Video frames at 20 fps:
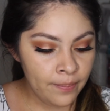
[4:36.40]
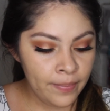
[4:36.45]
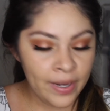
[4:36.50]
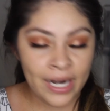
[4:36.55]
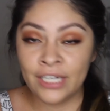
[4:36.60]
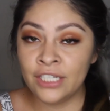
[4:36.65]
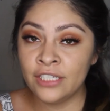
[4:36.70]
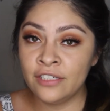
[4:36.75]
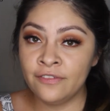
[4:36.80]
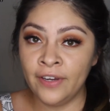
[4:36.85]
but
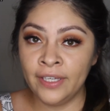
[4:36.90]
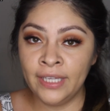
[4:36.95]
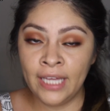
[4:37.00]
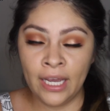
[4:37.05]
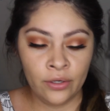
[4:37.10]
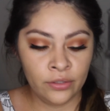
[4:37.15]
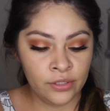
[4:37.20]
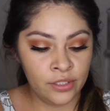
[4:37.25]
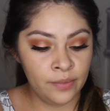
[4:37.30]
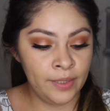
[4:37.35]
I just find
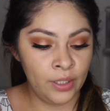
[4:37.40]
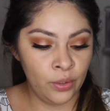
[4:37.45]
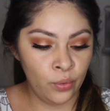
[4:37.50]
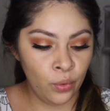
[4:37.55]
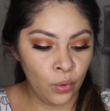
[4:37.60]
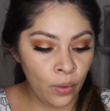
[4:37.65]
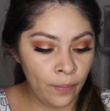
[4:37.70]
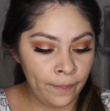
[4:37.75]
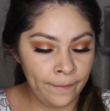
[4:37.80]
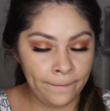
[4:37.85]
that to be
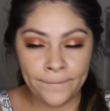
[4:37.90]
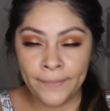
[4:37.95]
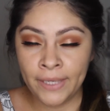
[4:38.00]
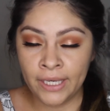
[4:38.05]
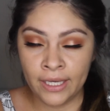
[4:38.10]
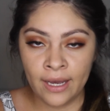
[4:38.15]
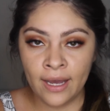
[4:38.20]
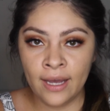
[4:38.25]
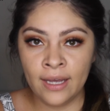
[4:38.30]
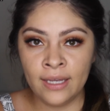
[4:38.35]
cool
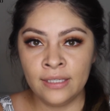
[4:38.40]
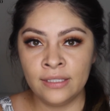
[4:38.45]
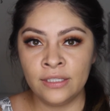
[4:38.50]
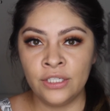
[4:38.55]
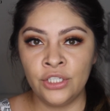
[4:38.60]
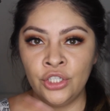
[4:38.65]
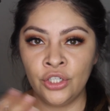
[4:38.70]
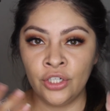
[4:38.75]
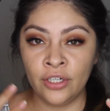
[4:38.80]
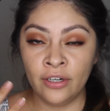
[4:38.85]
because
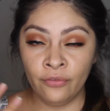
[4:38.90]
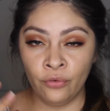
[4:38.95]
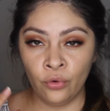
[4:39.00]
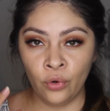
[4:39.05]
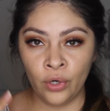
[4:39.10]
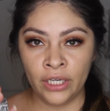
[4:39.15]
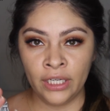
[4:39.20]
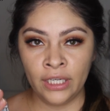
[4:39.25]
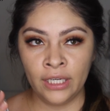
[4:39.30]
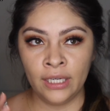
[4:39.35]
you're
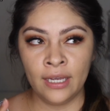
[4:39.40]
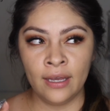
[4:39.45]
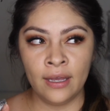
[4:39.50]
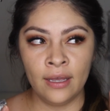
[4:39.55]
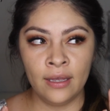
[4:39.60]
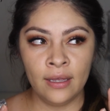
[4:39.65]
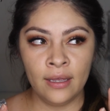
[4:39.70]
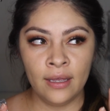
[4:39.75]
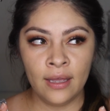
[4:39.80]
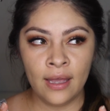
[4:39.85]
avoiding
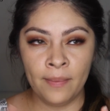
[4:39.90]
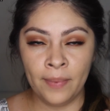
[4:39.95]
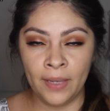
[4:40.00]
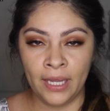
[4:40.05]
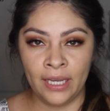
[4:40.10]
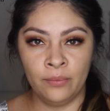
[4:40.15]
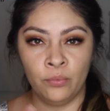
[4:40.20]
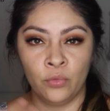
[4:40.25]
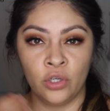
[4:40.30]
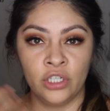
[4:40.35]

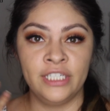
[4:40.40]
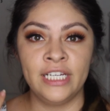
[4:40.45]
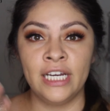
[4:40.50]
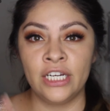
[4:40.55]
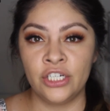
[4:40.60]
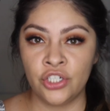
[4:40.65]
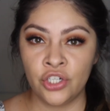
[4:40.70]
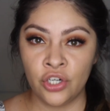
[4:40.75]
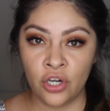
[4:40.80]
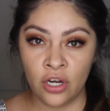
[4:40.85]
applying more
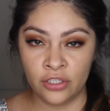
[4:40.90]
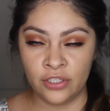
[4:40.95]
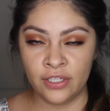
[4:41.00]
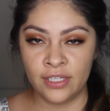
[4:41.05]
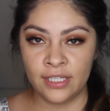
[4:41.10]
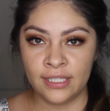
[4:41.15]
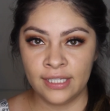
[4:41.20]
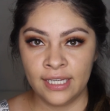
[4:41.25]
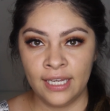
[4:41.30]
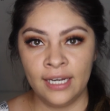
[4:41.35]
texture onto
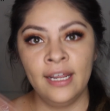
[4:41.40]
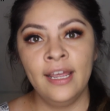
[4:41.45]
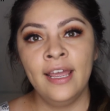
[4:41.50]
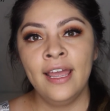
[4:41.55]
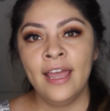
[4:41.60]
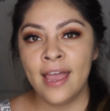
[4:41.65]
the skin.